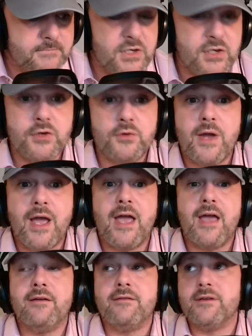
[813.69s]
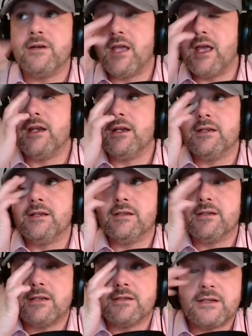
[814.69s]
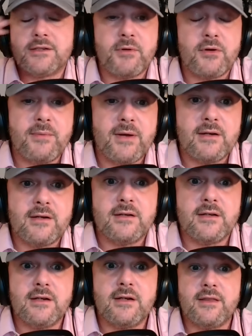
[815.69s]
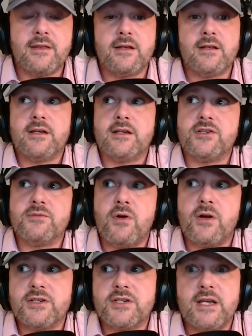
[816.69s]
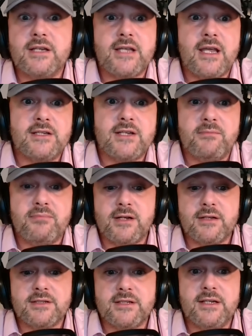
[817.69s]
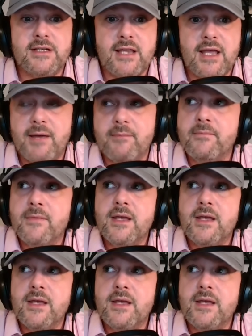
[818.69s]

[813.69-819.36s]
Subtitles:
Do you have, again, as I spoke about earlier, I think like a Jamar Chase, AJ Brown, CeeDee Lamb.